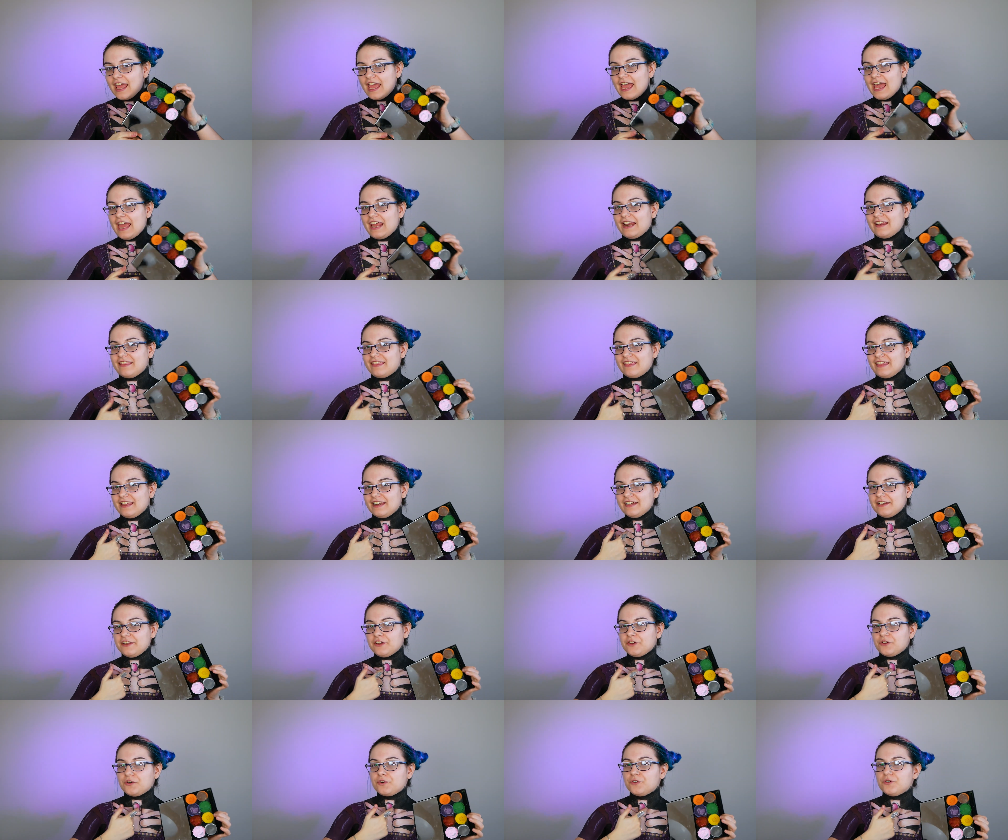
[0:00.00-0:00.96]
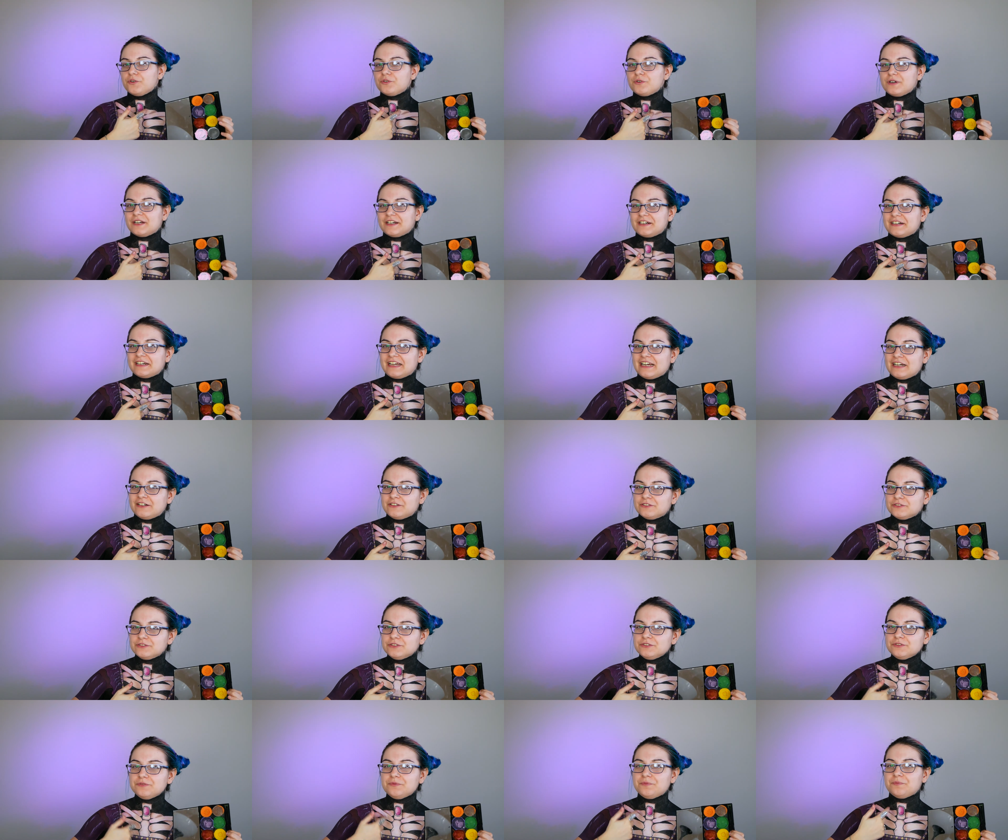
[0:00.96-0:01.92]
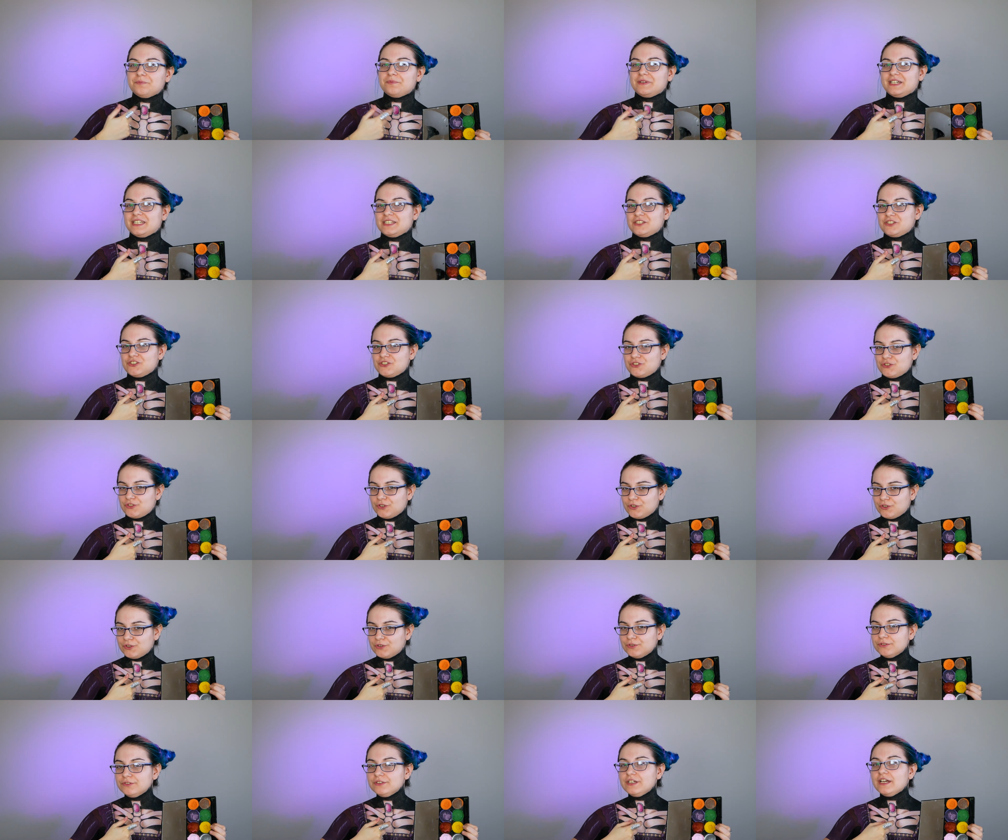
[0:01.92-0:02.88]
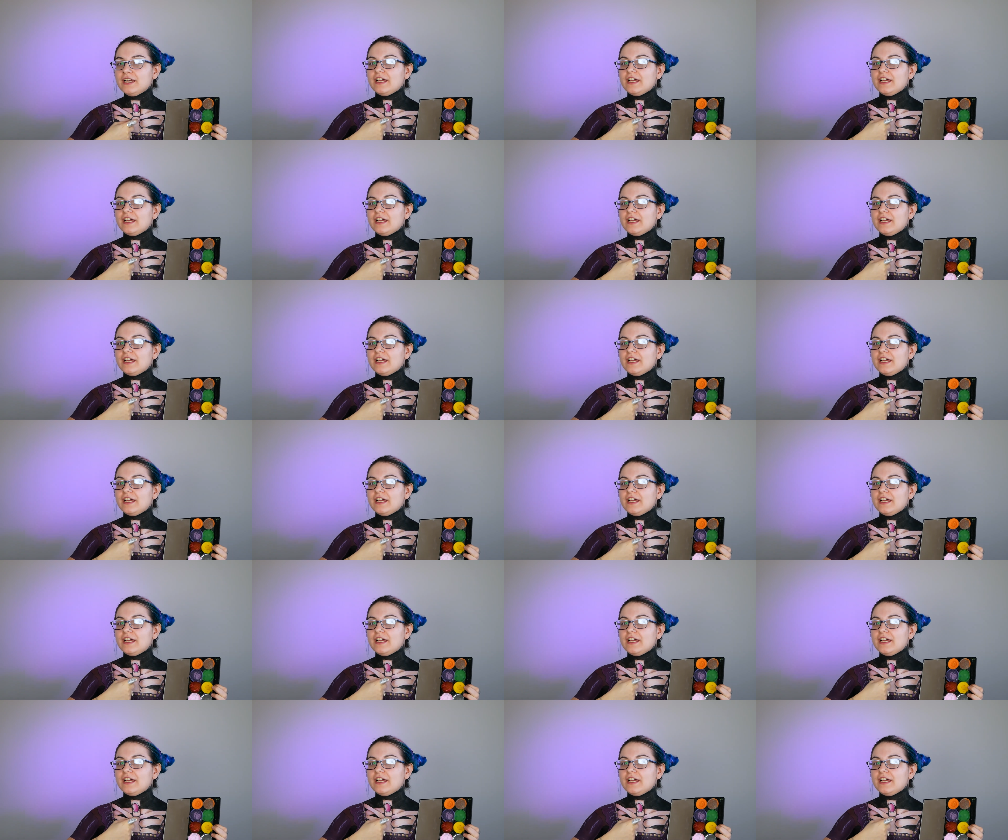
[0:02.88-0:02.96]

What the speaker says: and then go around my stone